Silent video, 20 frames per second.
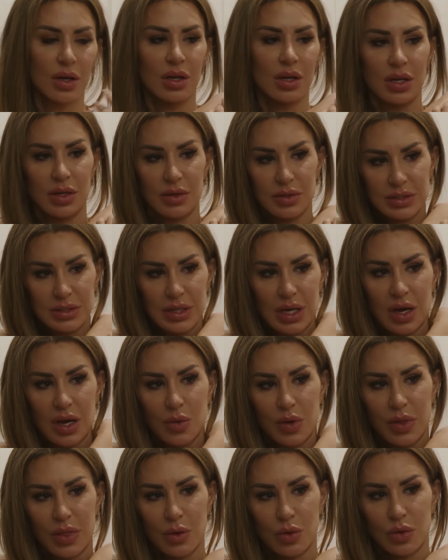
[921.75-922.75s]
And he was saying, I
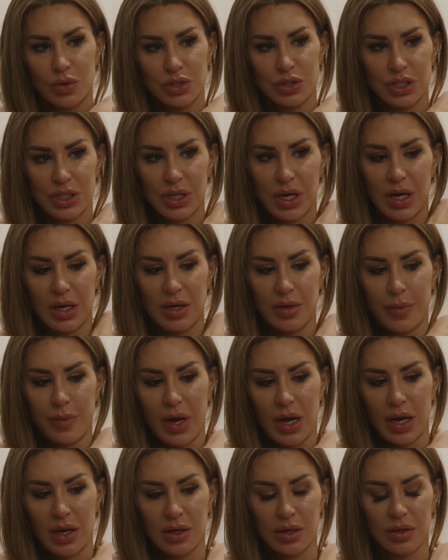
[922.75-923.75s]
want the old Shekinah
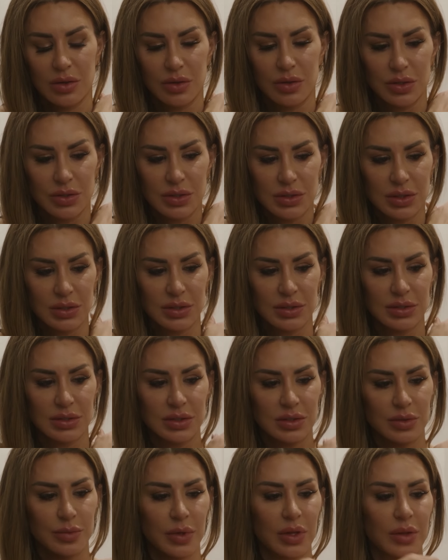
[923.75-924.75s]
back, who used to
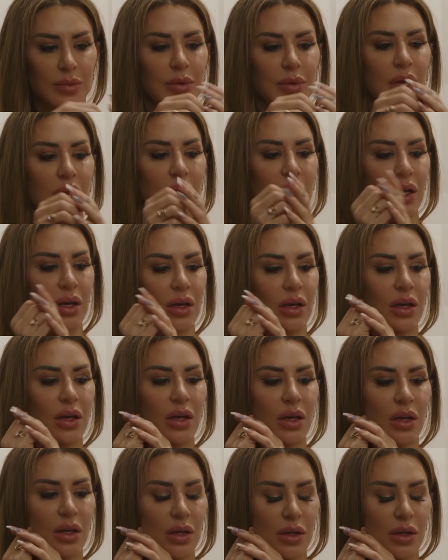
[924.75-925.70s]
listen to me in the beginning.